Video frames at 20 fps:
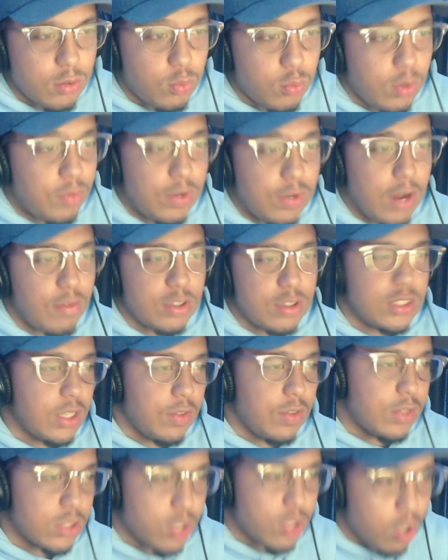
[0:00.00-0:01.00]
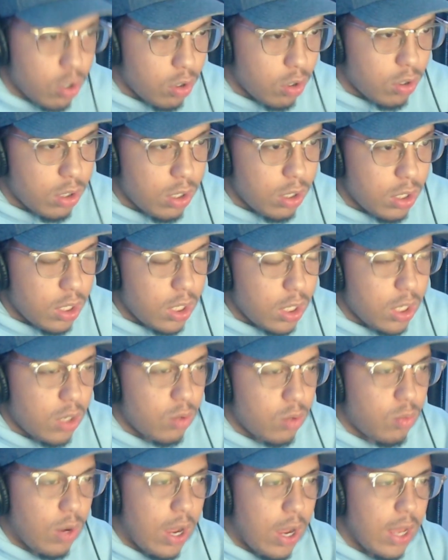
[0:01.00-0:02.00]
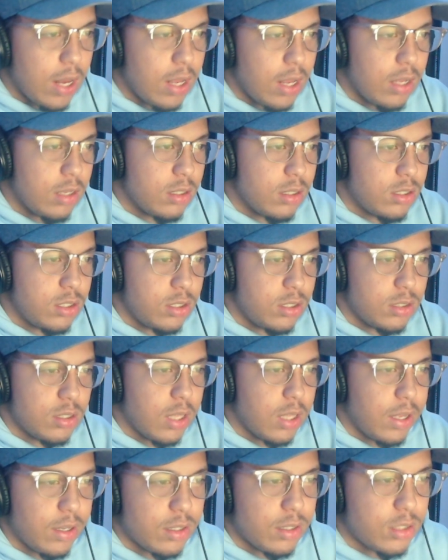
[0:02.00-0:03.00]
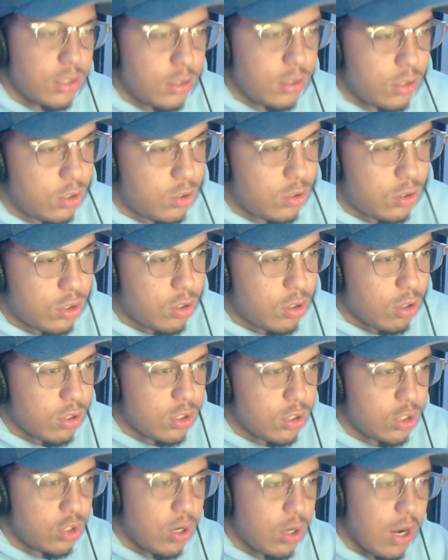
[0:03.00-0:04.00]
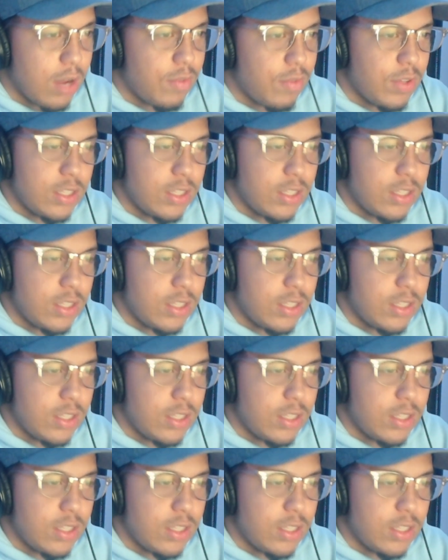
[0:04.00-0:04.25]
We've never seen this girl right? And she's like, she starts driving.